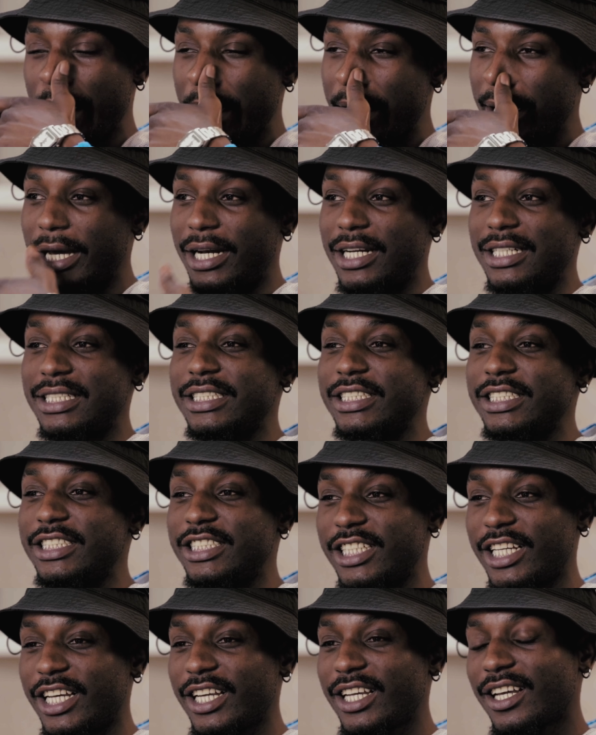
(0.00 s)
and a
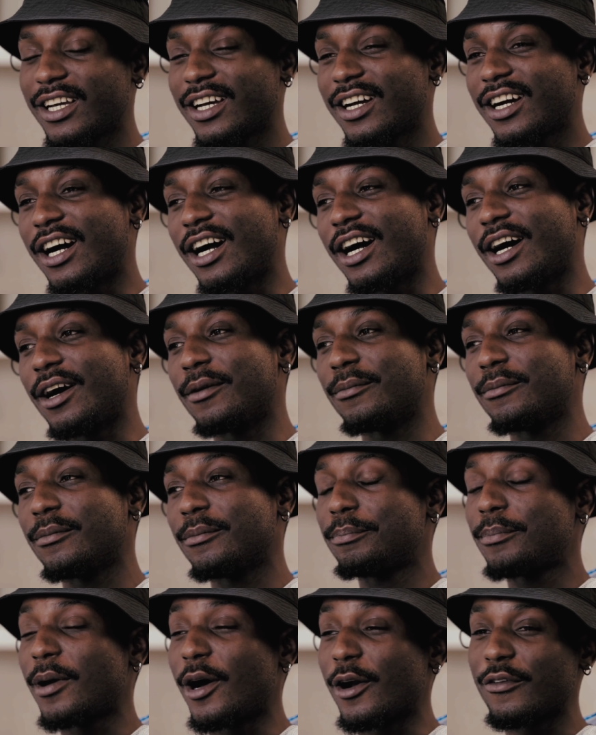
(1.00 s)
DJ,
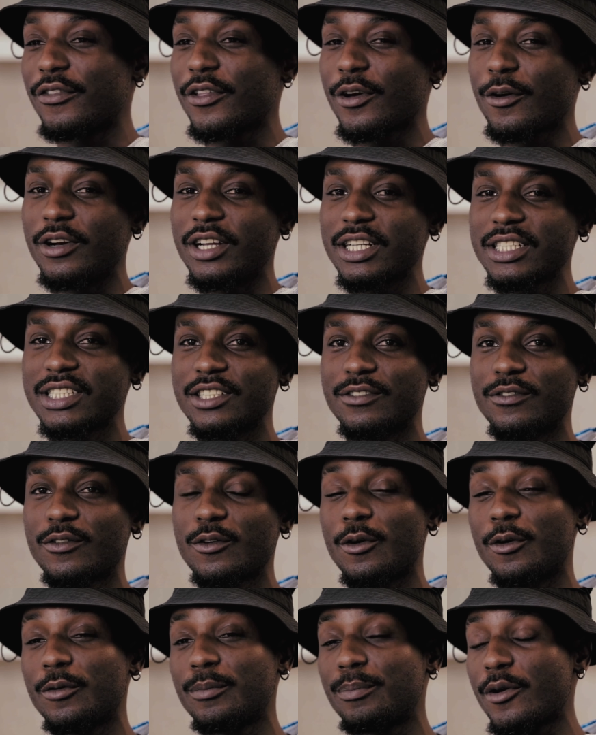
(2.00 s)
part of the collective
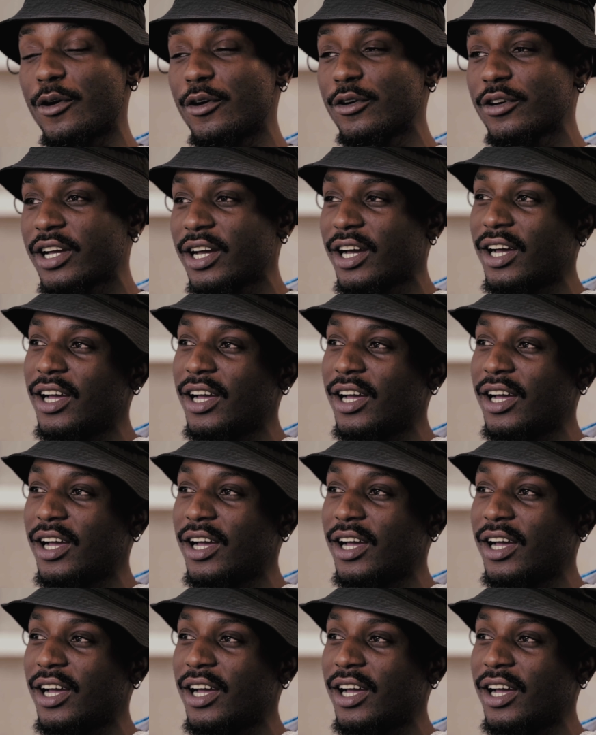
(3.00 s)
called Broke.